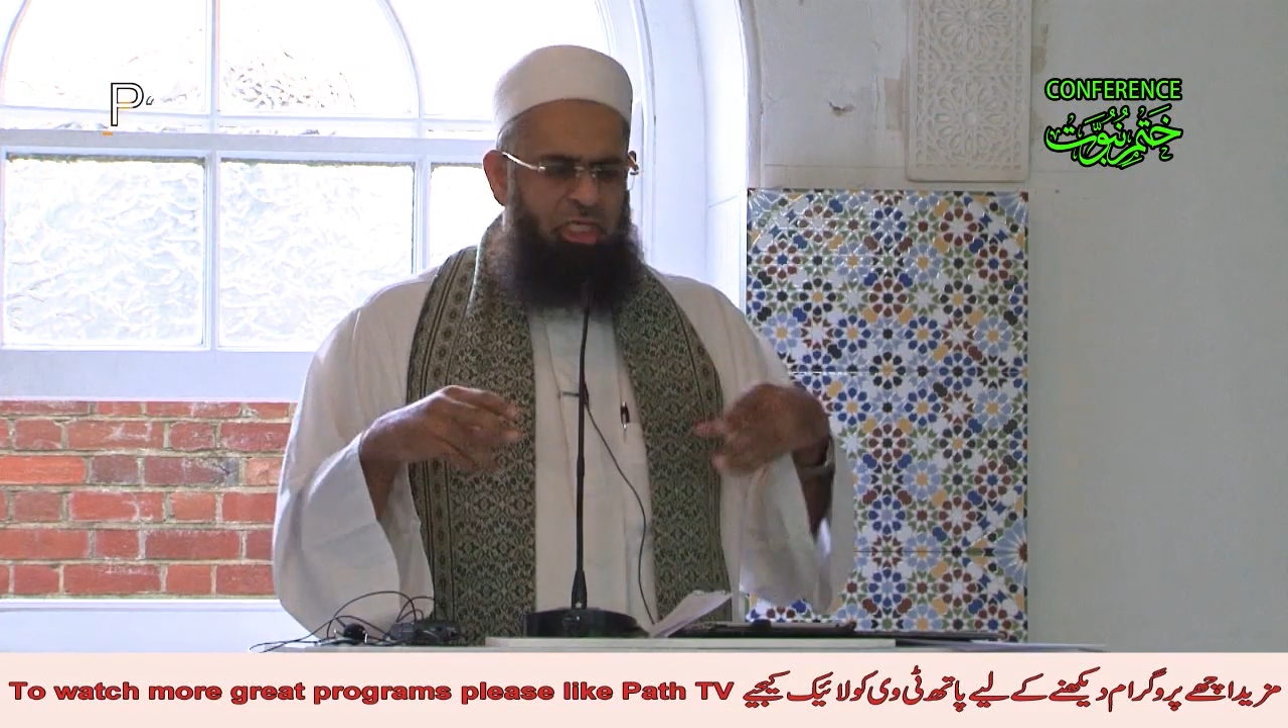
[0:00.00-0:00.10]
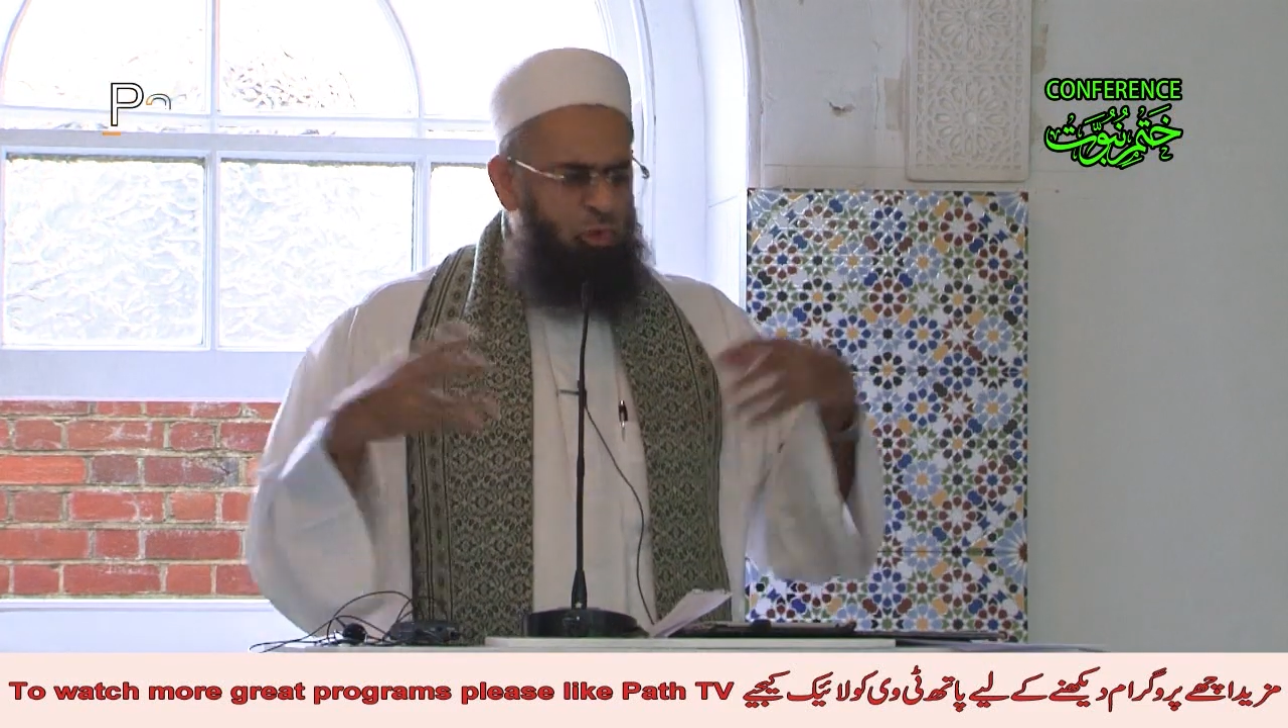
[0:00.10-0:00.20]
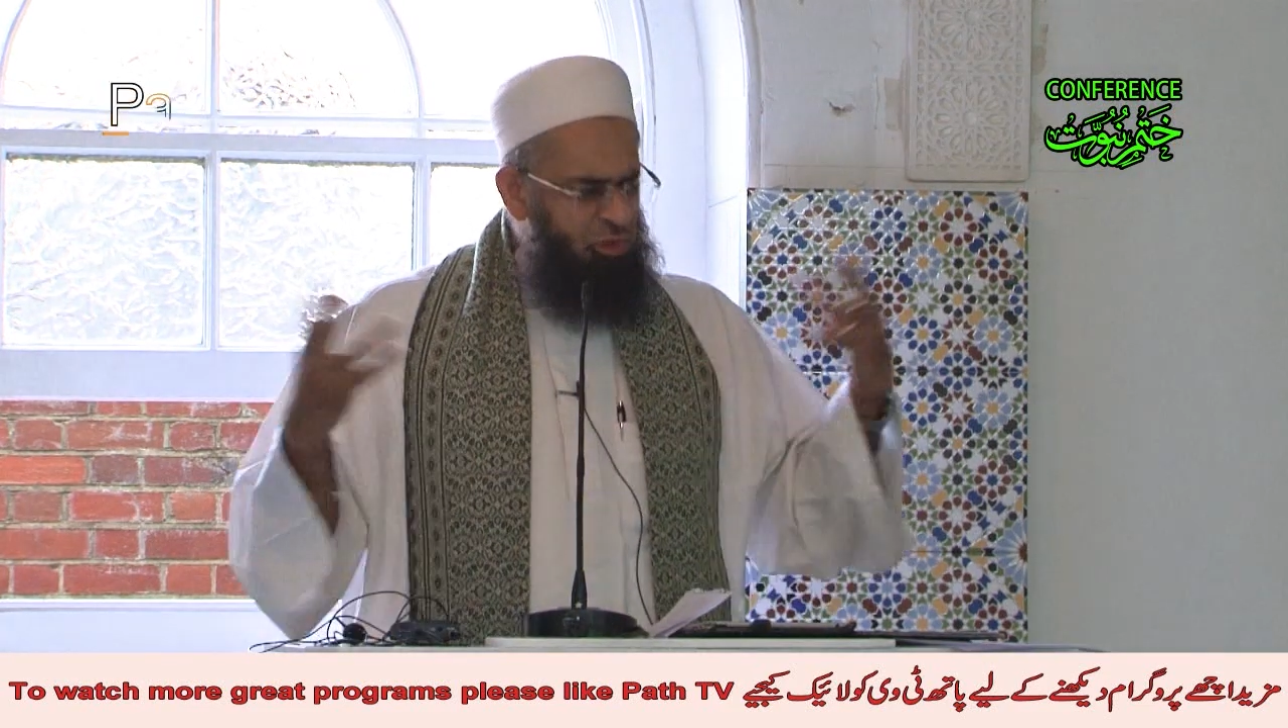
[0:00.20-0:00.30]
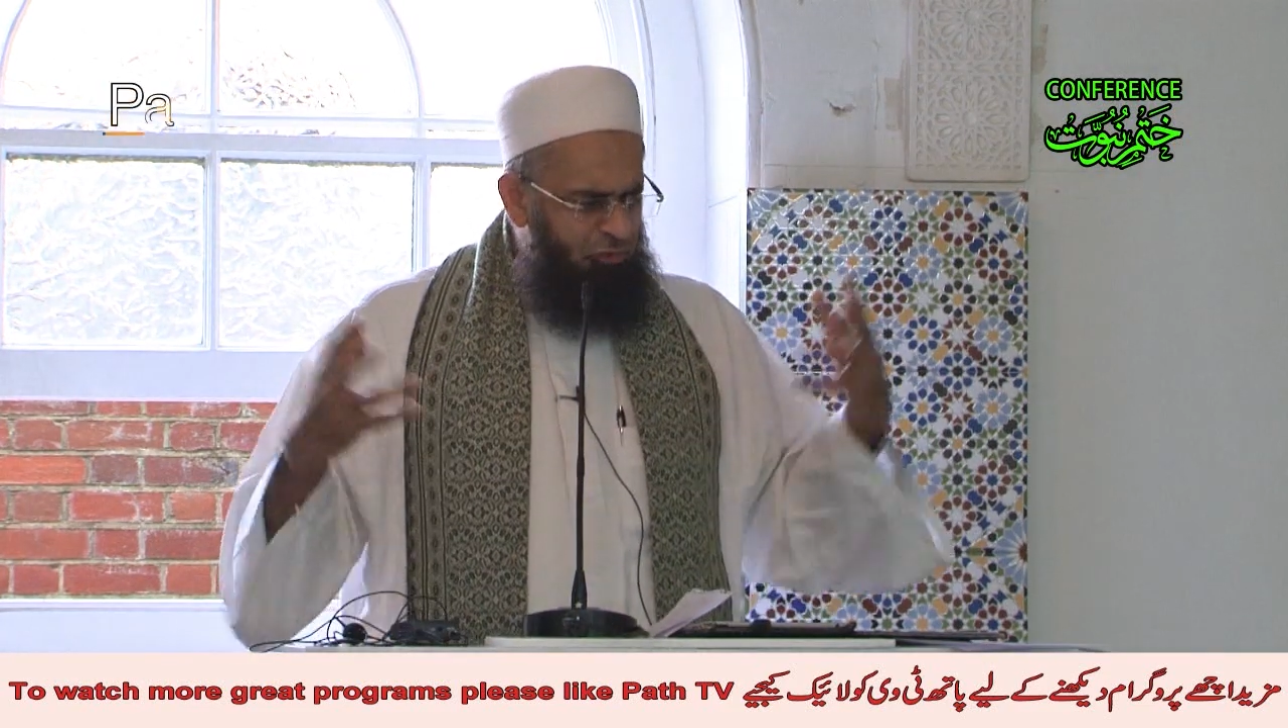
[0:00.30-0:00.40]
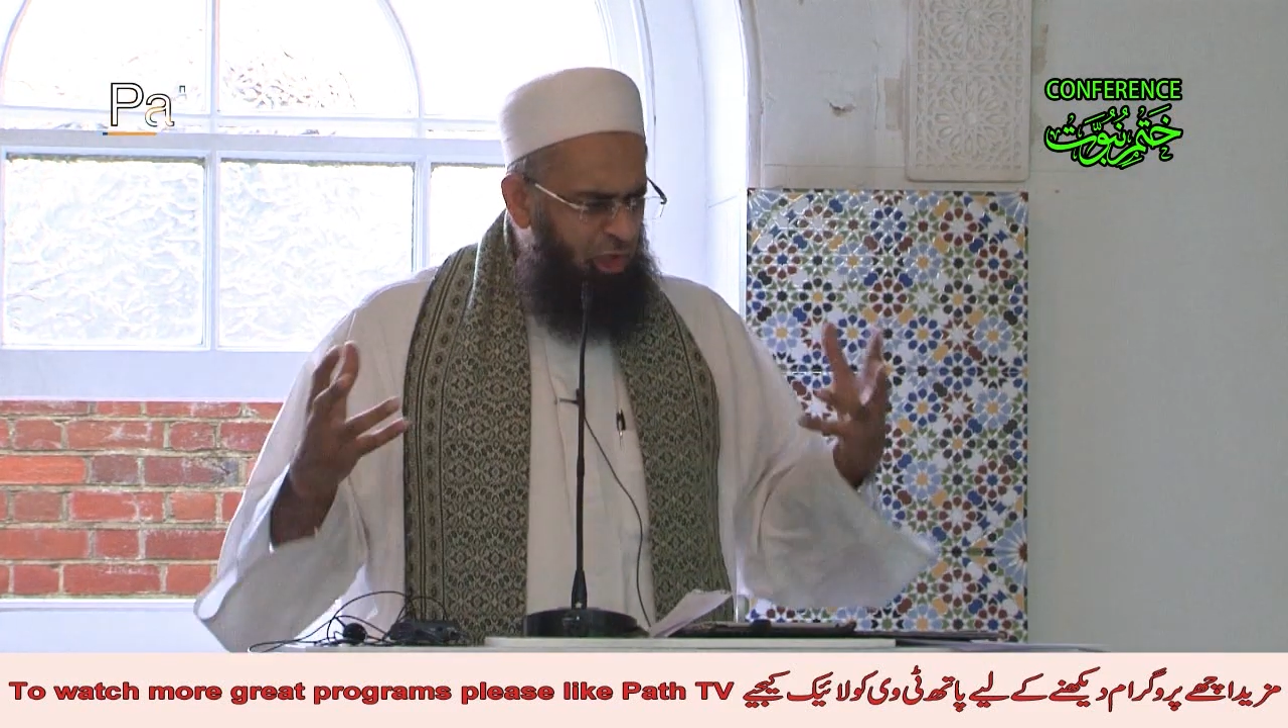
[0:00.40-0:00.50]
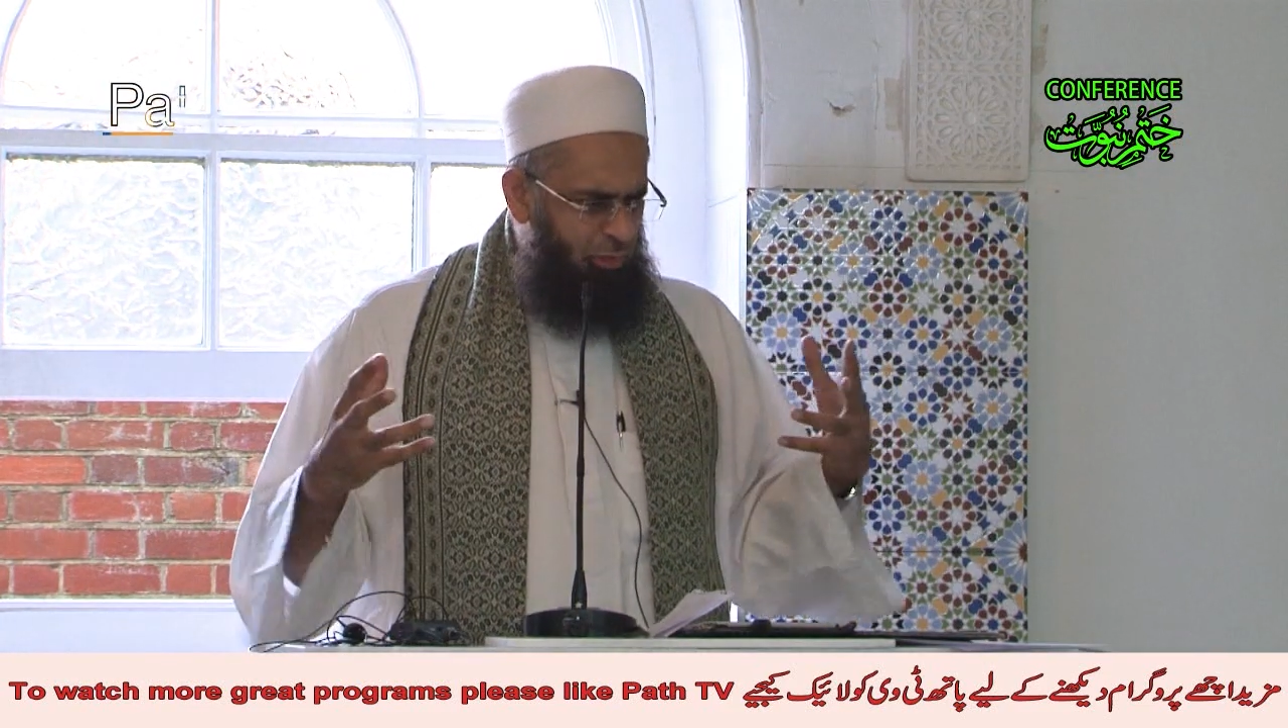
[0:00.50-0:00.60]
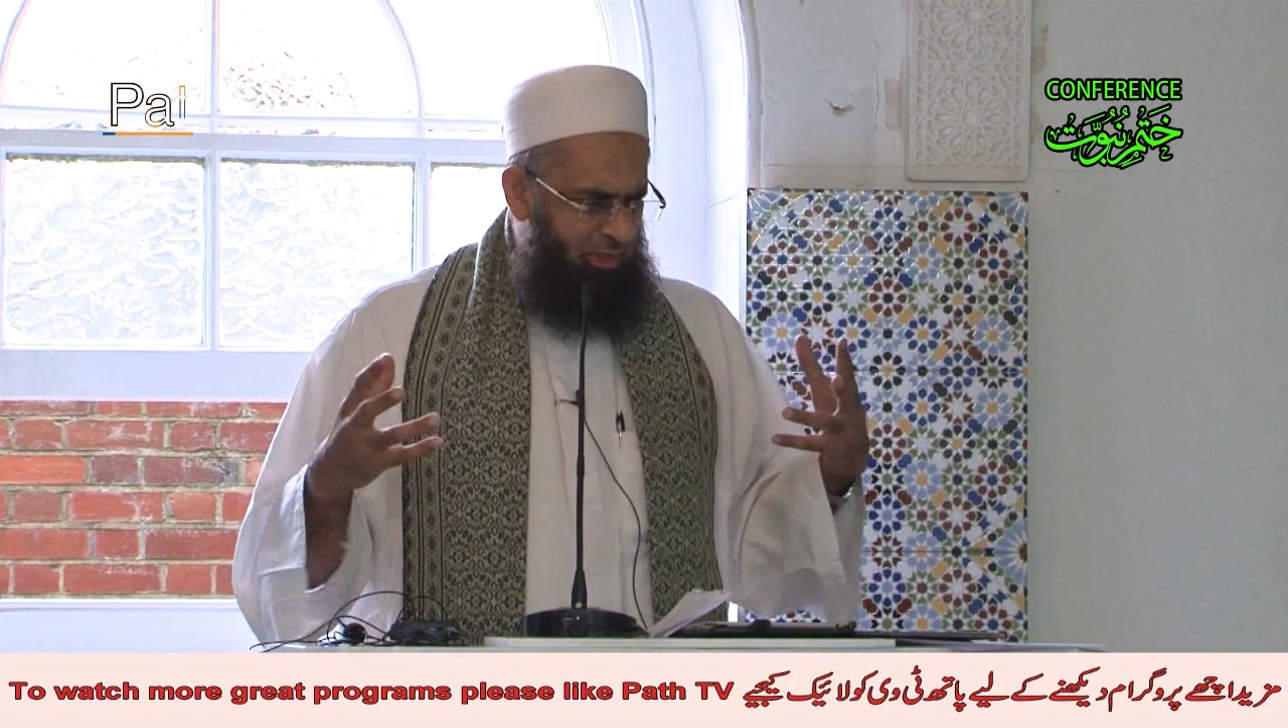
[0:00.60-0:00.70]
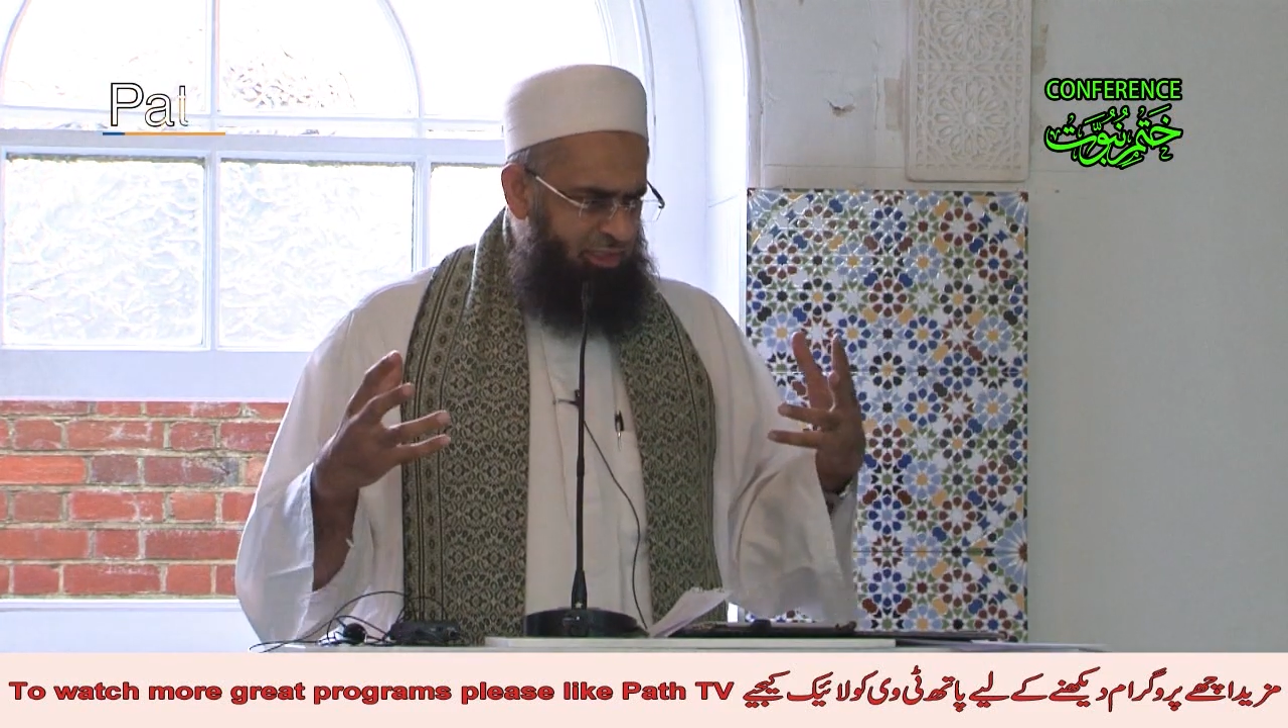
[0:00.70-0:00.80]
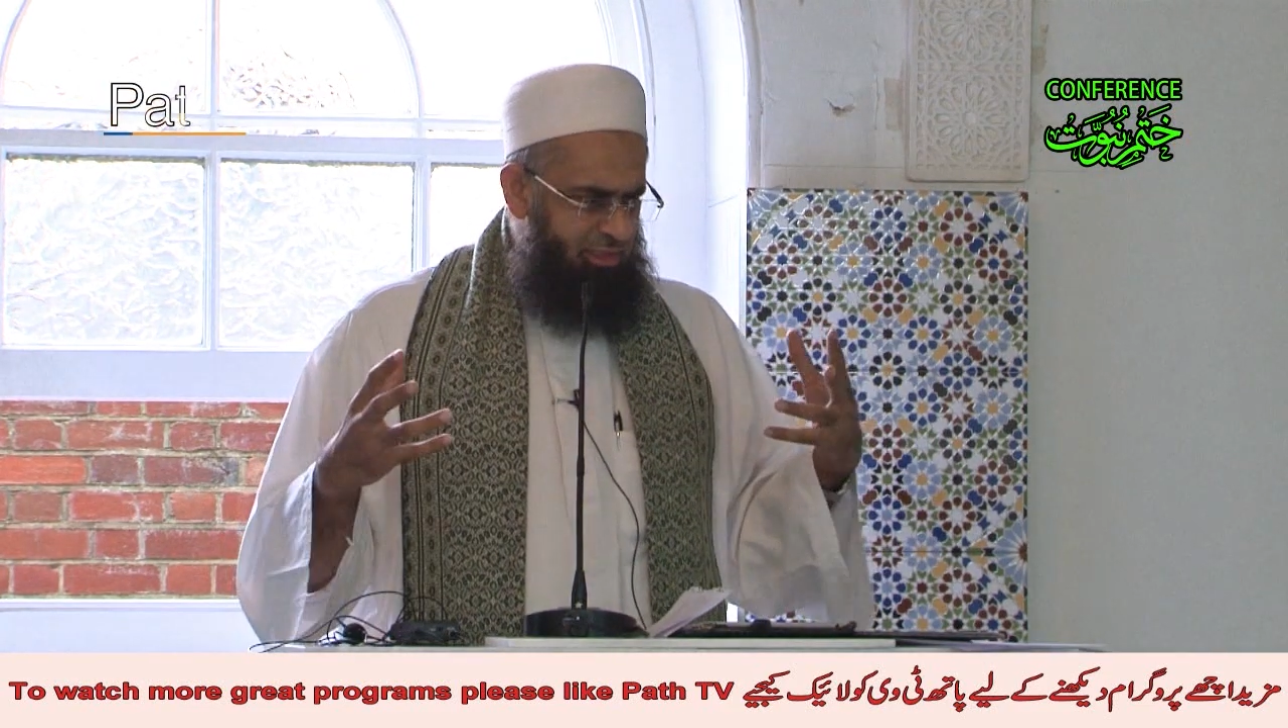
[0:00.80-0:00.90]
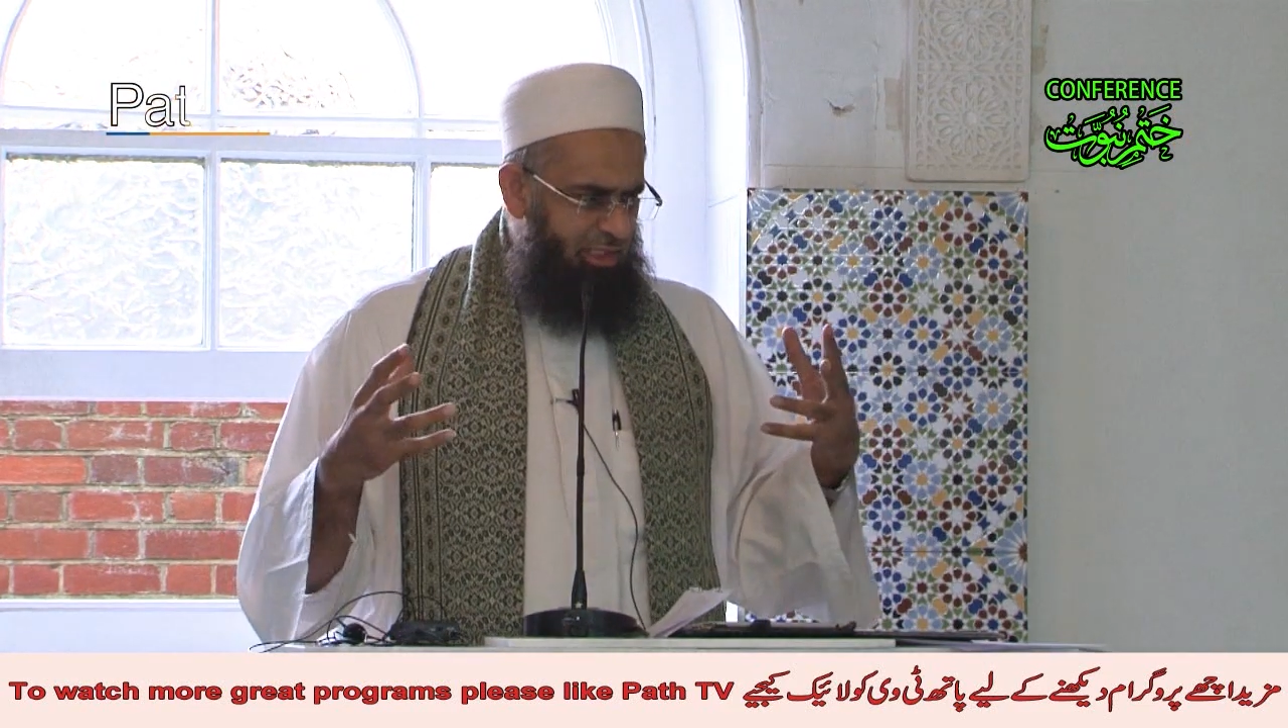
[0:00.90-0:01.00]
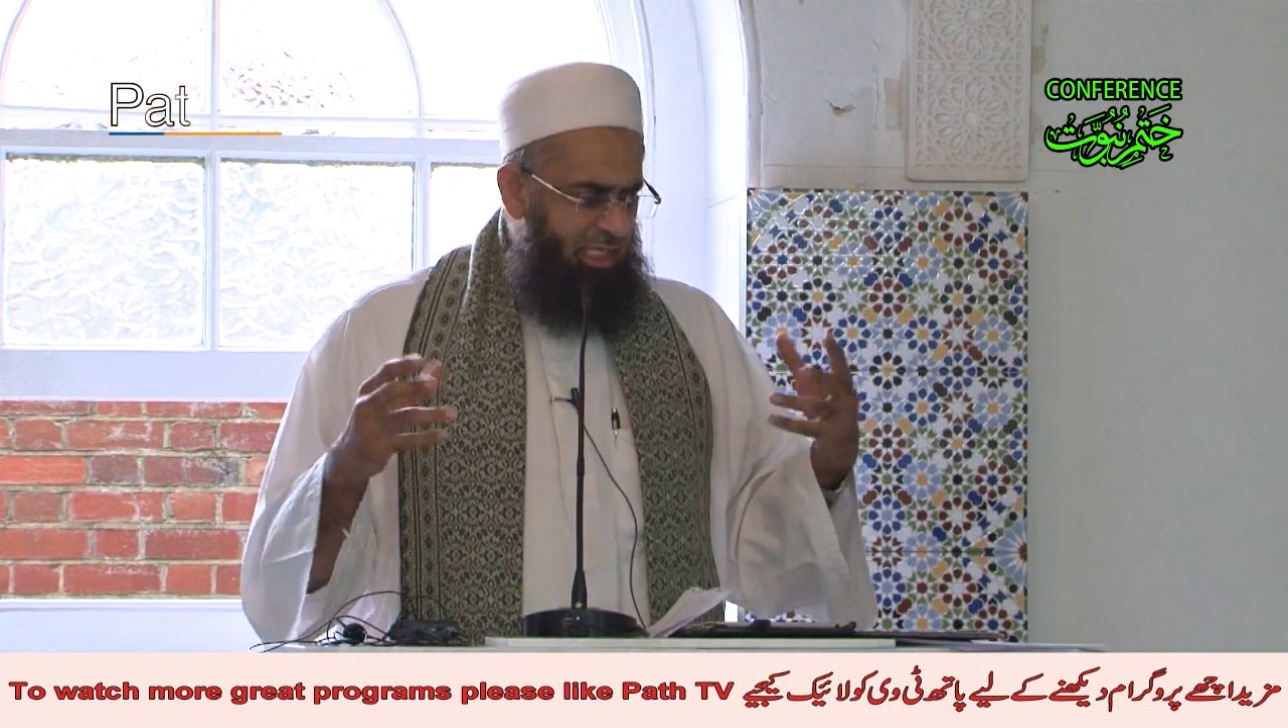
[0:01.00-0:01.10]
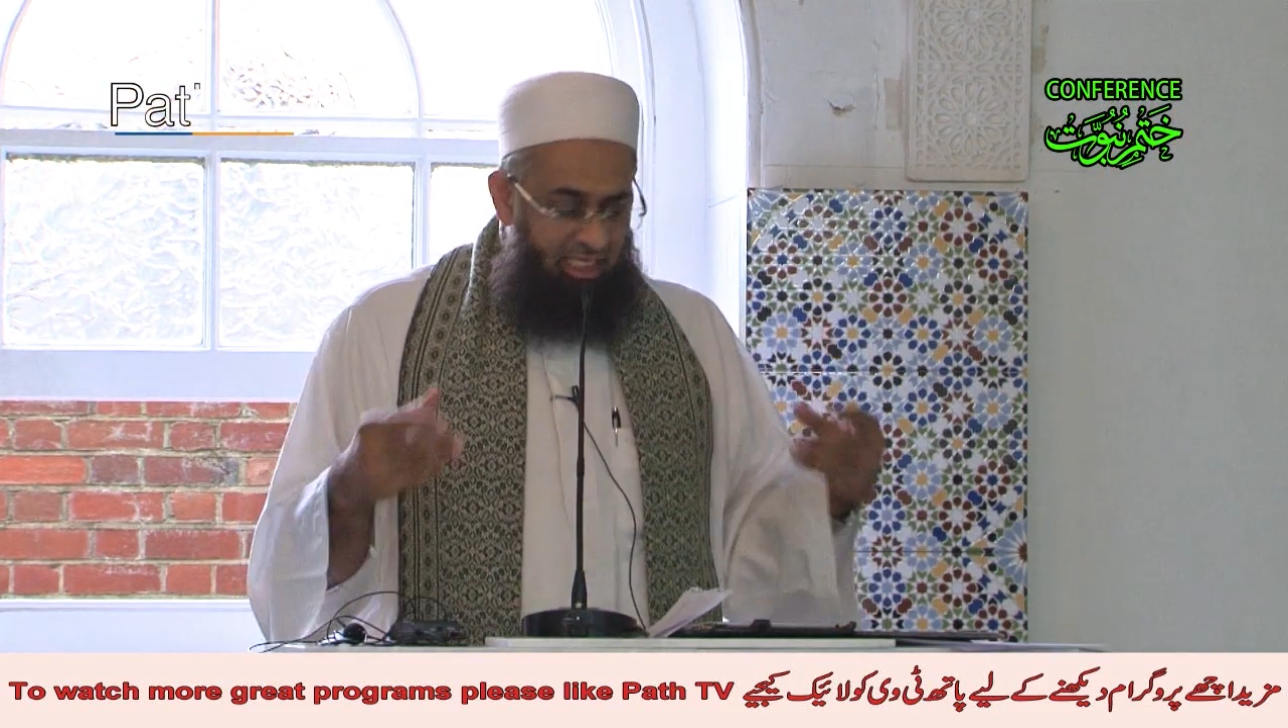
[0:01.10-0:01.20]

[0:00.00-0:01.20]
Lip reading: huge followings,